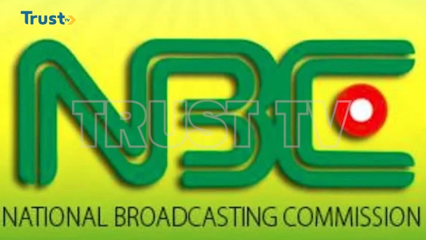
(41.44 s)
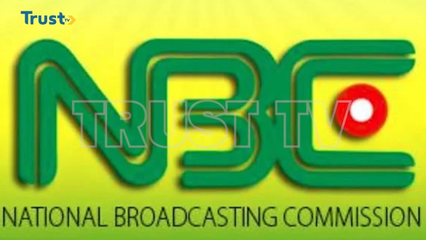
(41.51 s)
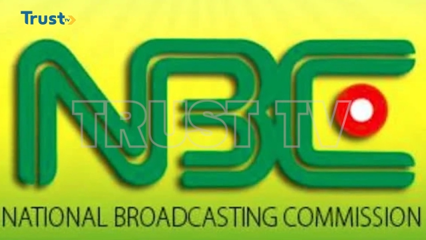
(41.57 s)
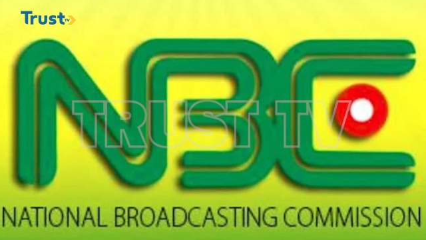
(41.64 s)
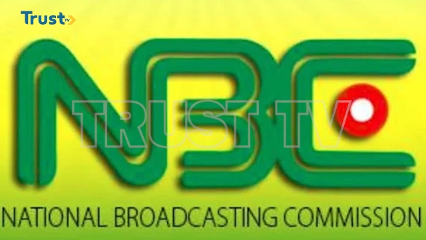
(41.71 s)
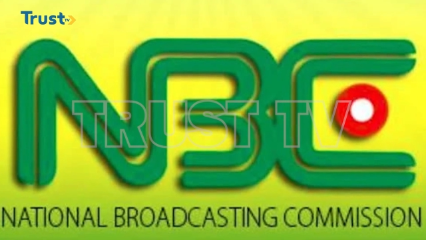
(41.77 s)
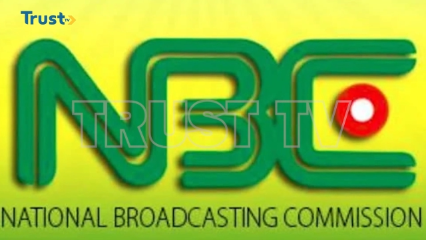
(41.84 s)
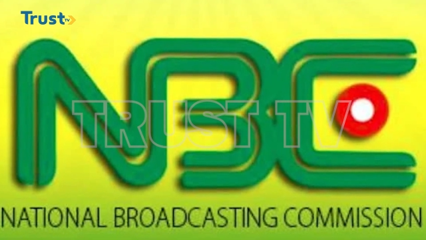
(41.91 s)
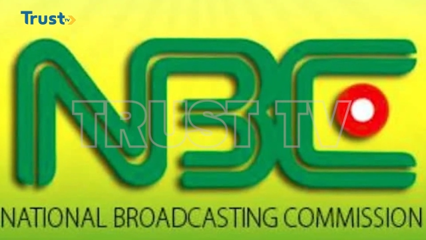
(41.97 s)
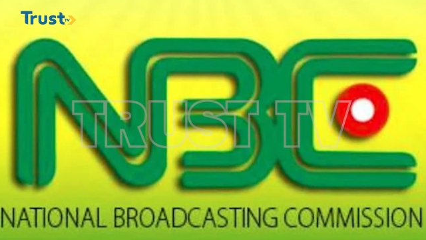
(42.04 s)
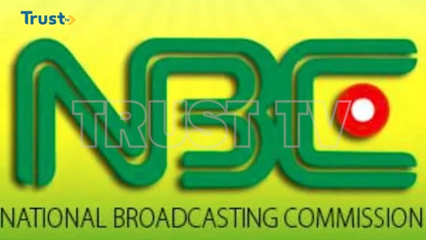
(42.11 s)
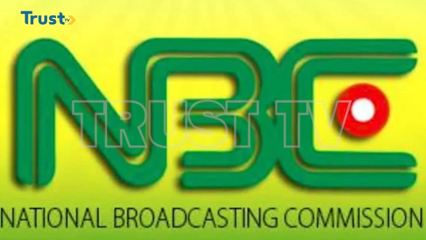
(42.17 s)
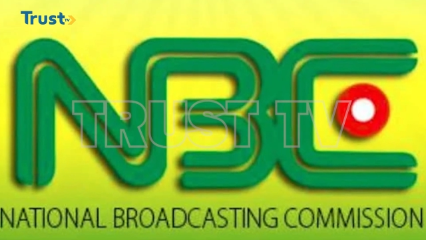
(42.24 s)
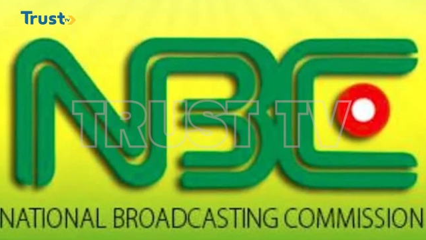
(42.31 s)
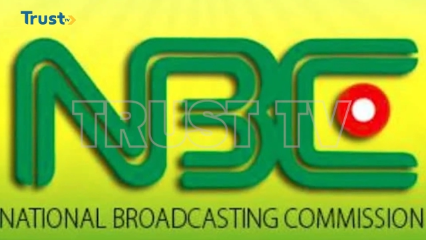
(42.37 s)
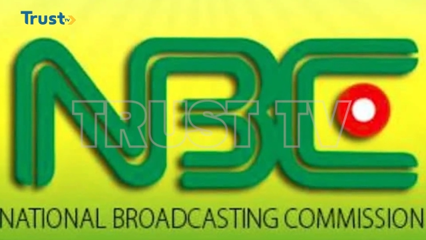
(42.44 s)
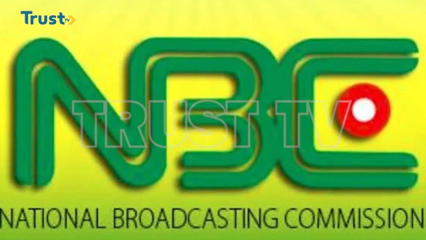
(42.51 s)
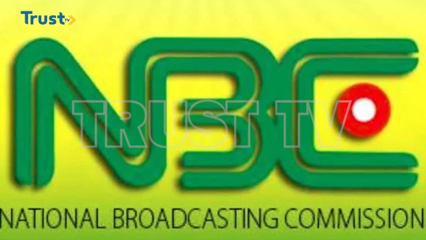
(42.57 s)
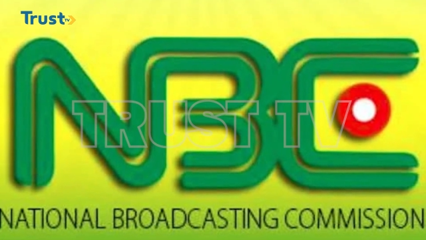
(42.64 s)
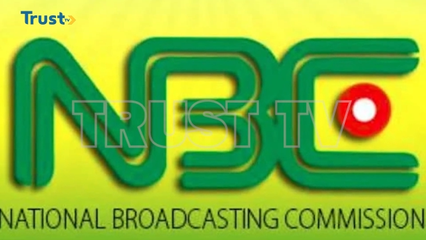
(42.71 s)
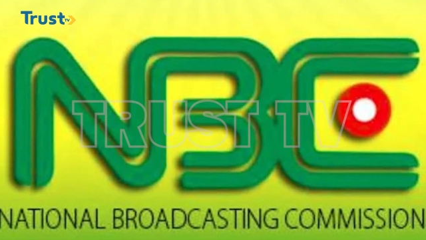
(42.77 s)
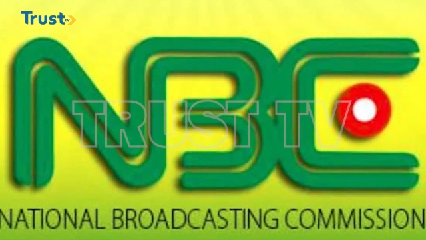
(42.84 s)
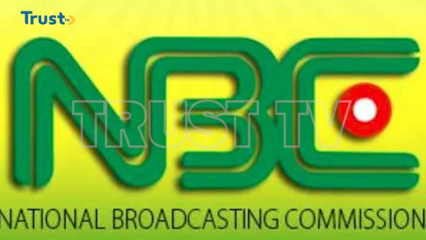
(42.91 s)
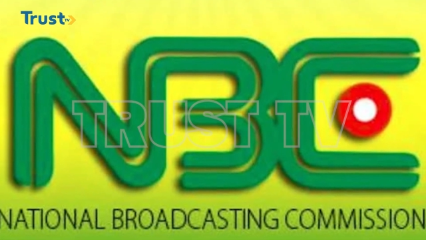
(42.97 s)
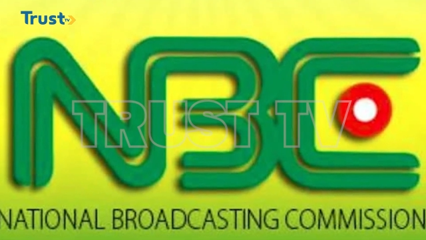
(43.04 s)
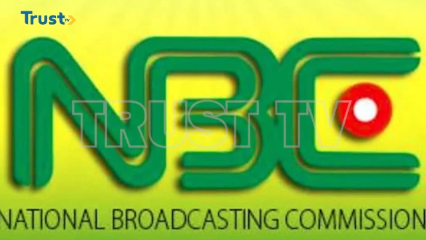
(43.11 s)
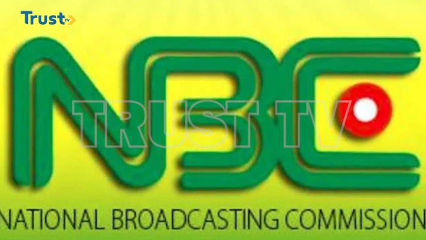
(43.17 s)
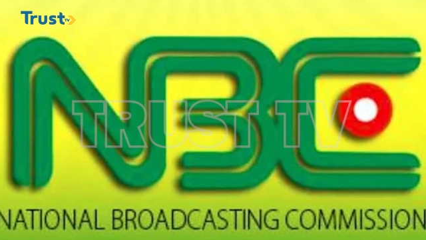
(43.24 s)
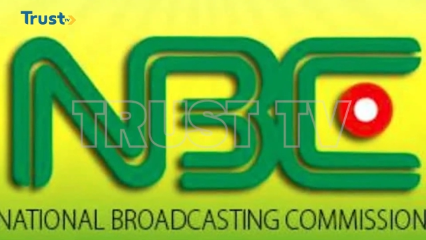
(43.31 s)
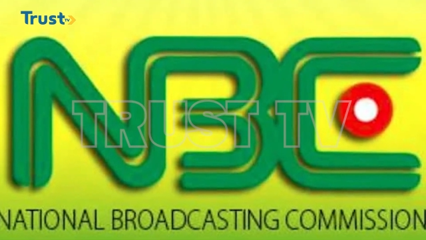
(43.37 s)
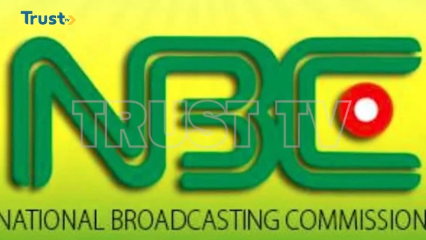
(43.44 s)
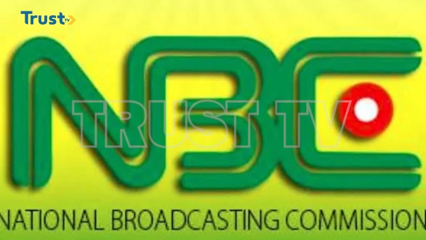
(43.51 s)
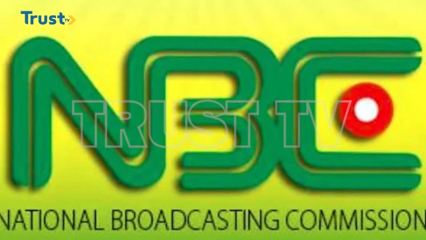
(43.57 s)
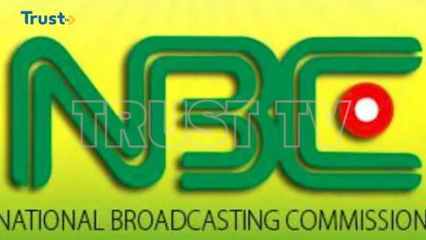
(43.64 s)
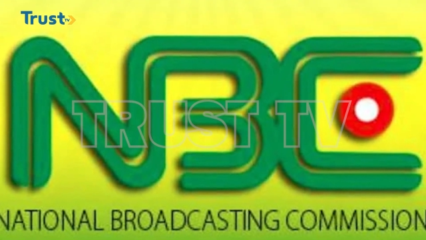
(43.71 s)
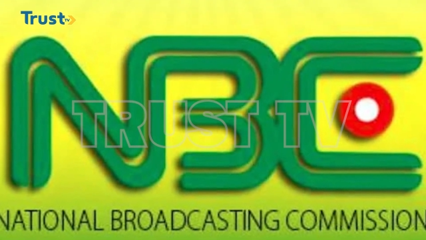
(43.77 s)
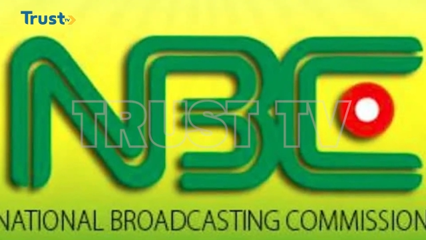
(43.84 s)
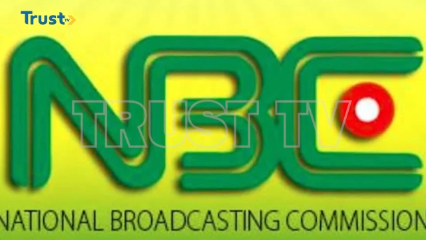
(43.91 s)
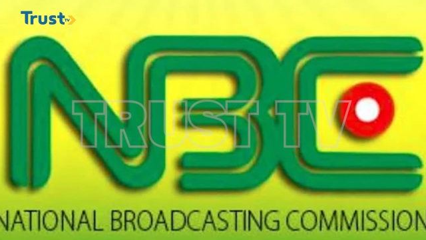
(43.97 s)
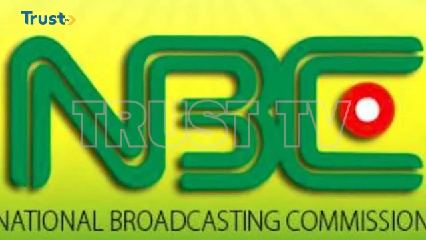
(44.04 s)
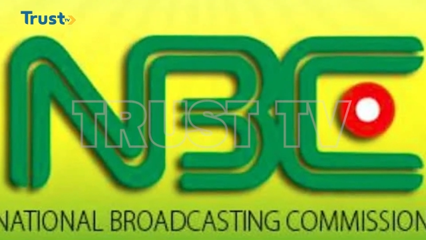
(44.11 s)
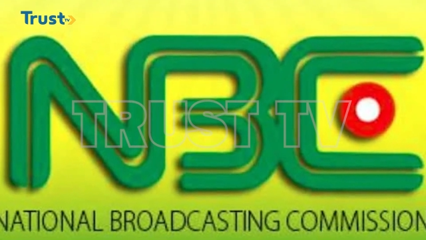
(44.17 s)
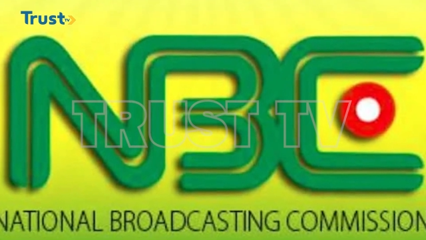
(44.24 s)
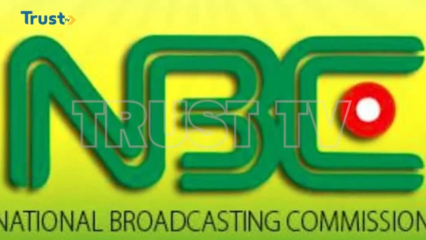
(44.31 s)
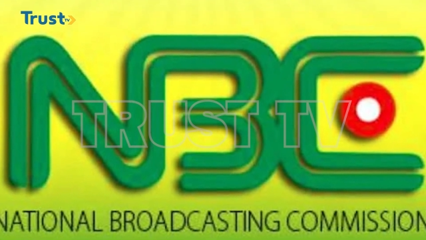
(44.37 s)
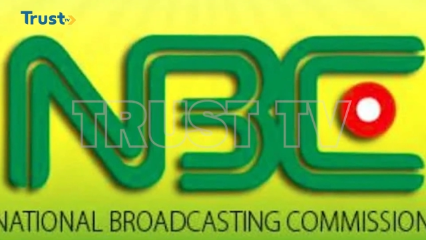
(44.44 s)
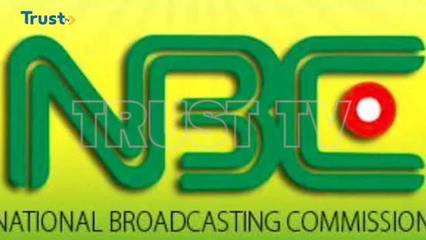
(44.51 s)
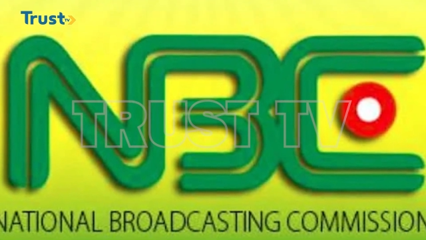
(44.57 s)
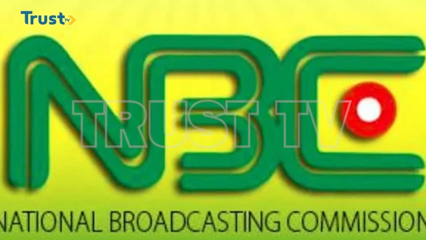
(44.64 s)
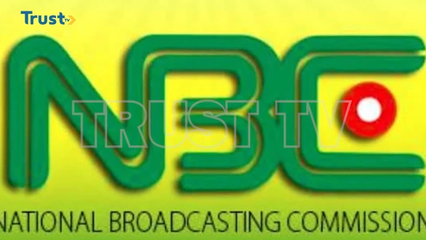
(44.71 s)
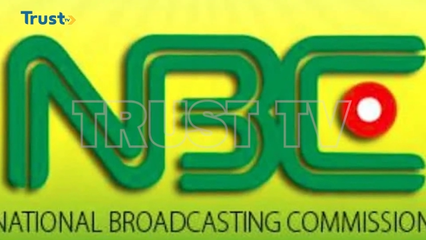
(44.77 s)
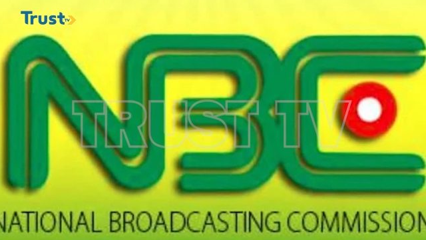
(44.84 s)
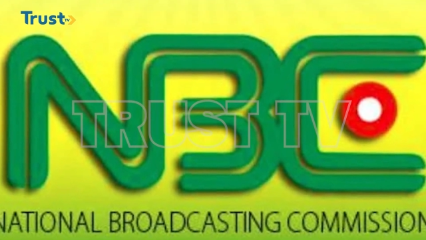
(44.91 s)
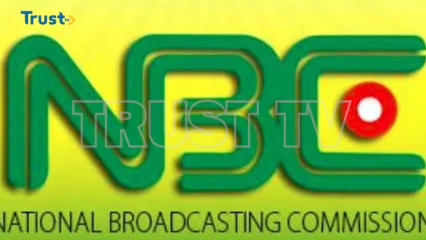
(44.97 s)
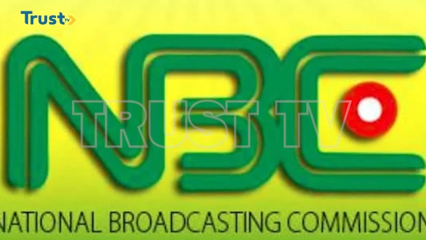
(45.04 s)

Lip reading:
No face is visible, so there are no lips to read.